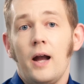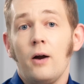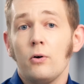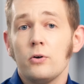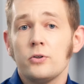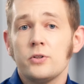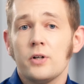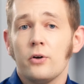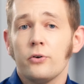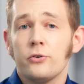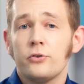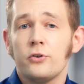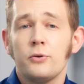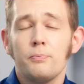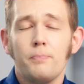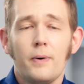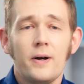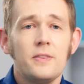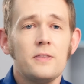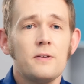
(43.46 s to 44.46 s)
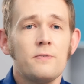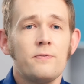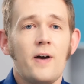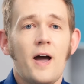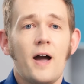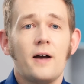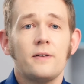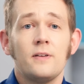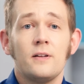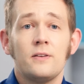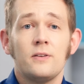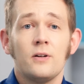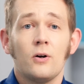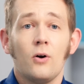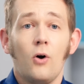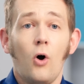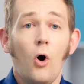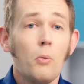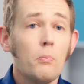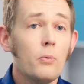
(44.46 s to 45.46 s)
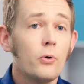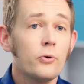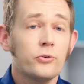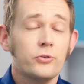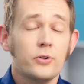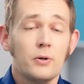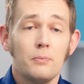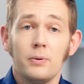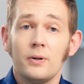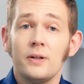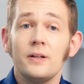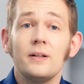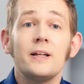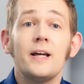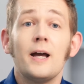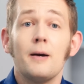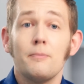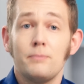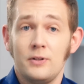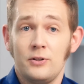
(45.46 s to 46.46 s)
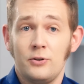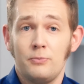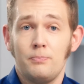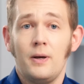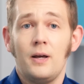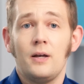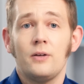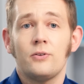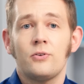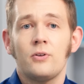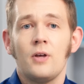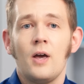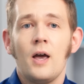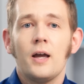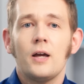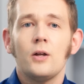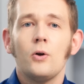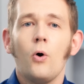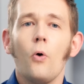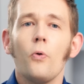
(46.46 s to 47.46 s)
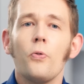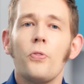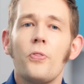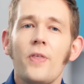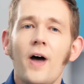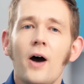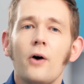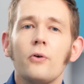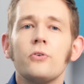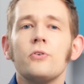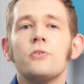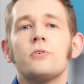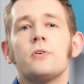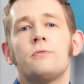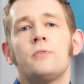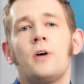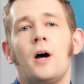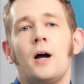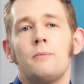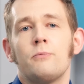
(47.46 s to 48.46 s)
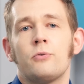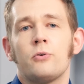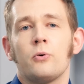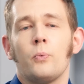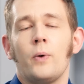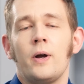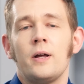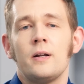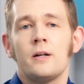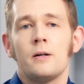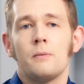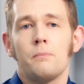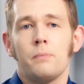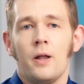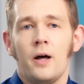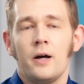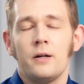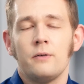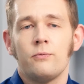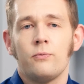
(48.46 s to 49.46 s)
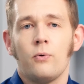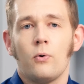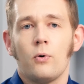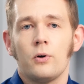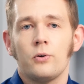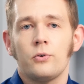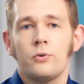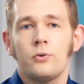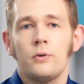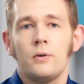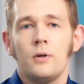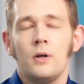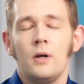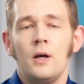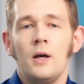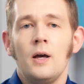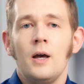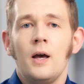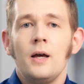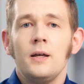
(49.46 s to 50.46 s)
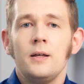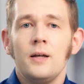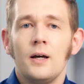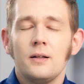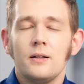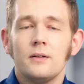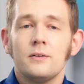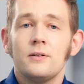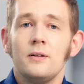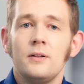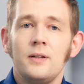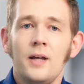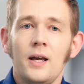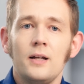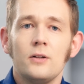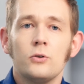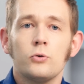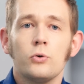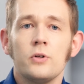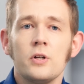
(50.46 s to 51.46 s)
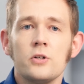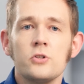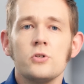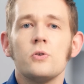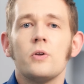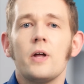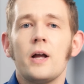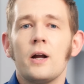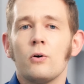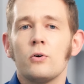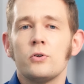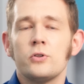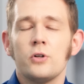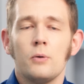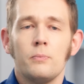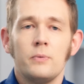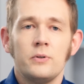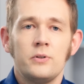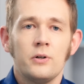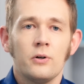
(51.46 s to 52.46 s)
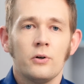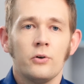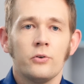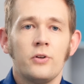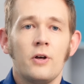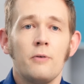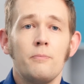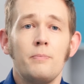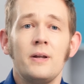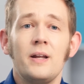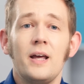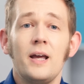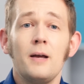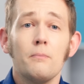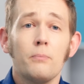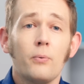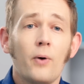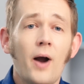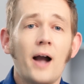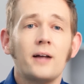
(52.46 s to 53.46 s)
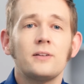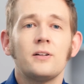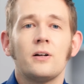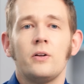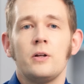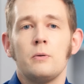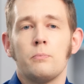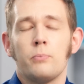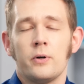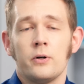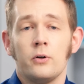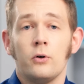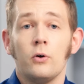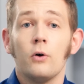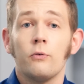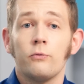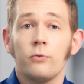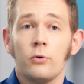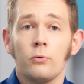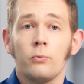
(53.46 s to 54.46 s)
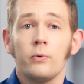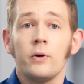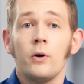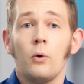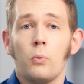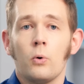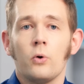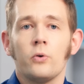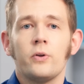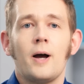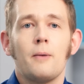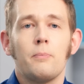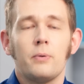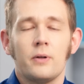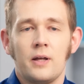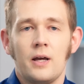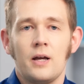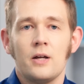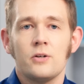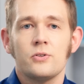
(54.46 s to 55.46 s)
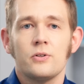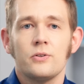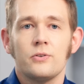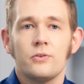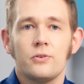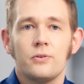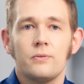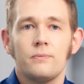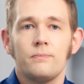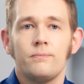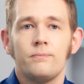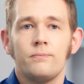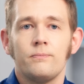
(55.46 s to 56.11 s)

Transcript: Aerogels, despite the fact that they're almost completely empty space, can hold thousands of times their weight in applied force. Yet, to date, traditional aerogel materials have been impractically brittle for real-world applications.